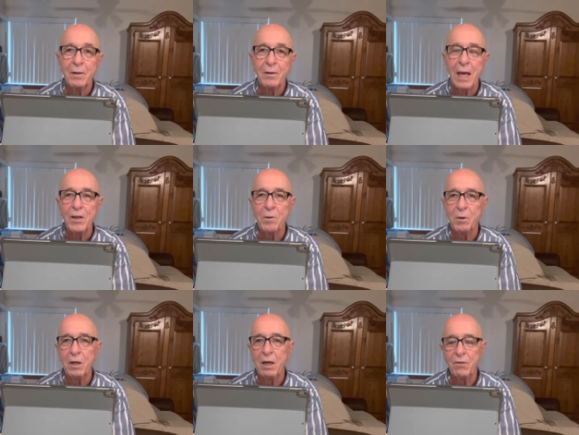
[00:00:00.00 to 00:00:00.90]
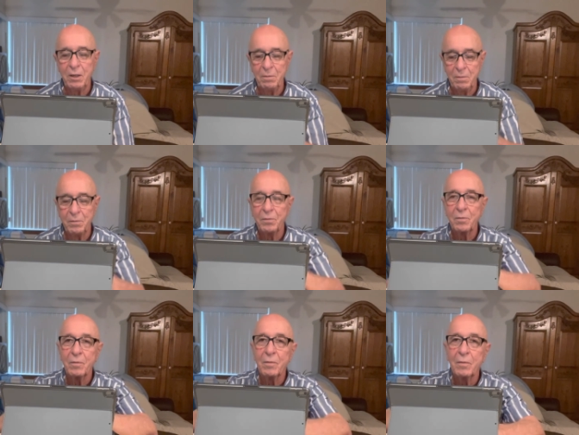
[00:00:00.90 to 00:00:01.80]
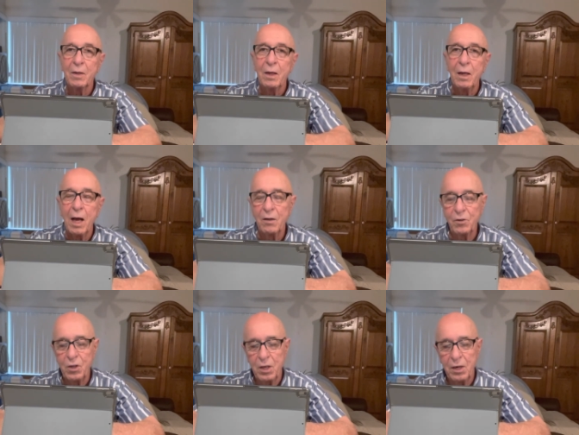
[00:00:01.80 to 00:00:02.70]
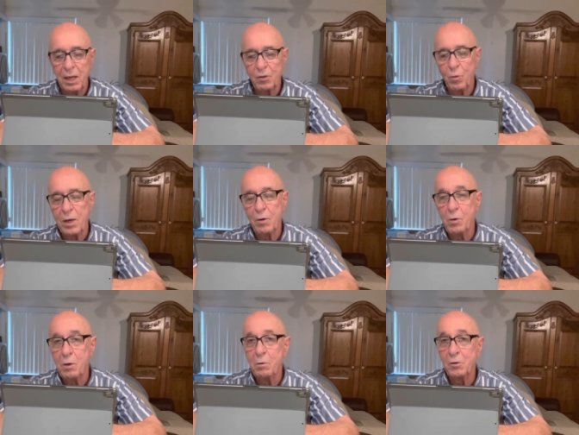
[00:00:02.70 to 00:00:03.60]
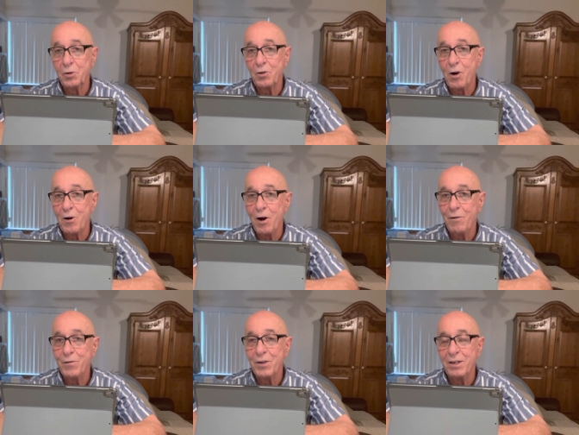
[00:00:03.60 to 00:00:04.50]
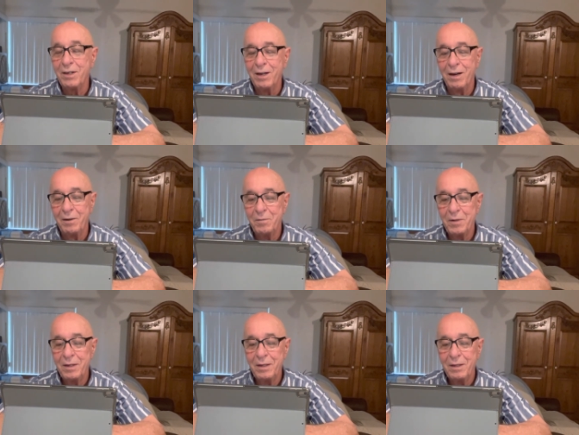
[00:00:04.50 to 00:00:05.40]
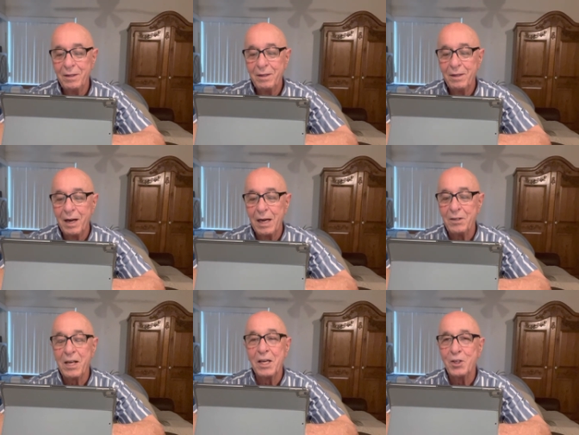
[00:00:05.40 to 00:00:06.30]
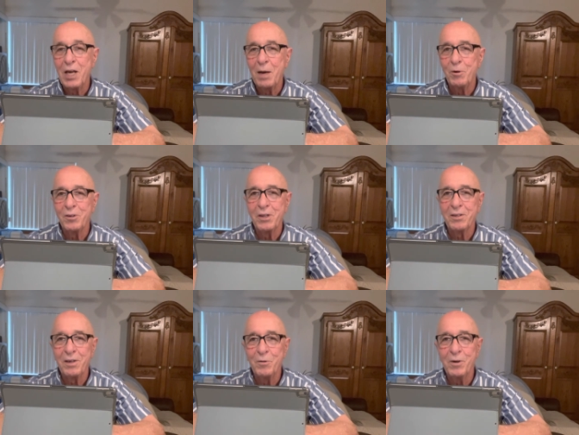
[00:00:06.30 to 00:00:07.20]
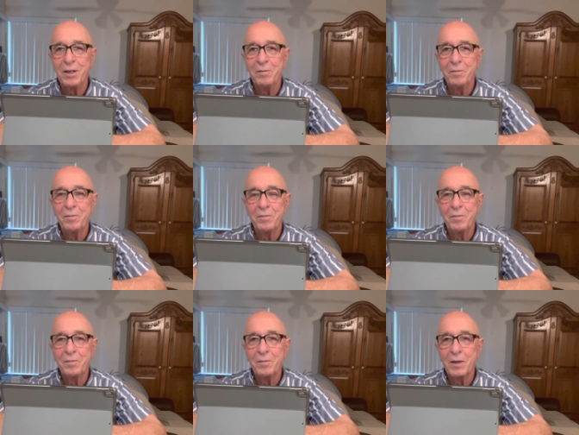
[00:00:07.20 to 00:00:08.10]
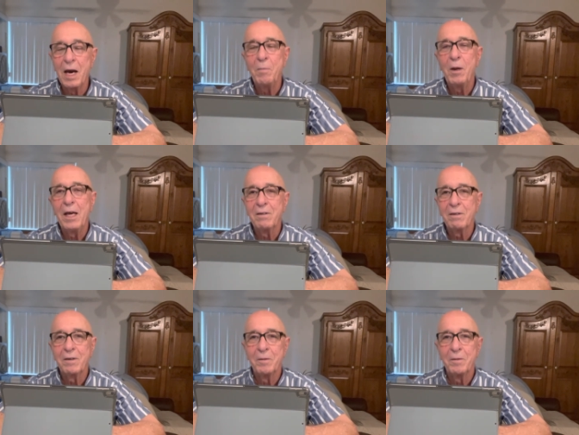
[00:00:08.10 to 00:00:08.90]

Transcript: Thank you, beloved. I'll see you next week. We'll, we'll start off in. Uh, Isaiah chapter 61. God bless.